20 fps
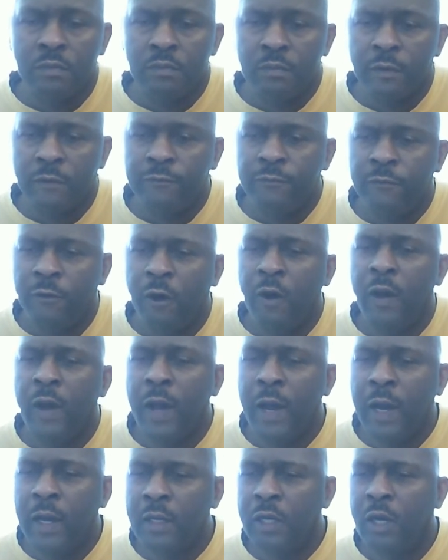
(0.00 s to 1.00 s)
before
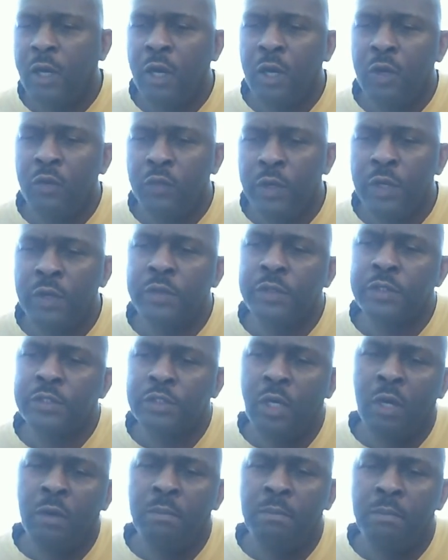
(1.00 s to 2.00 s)
our God will
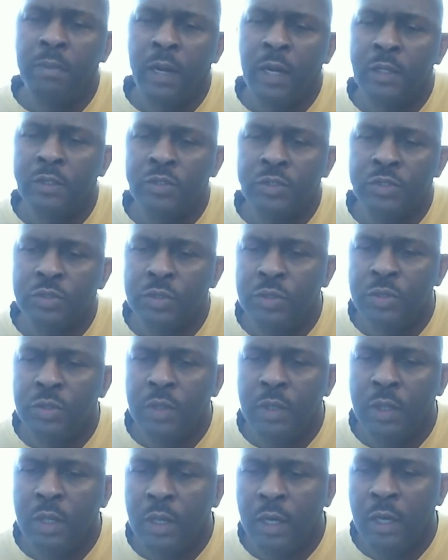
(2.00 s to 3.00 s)
return back
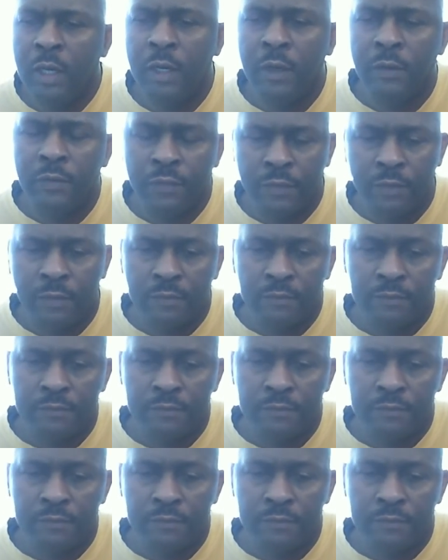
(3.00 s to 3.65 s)
to earth.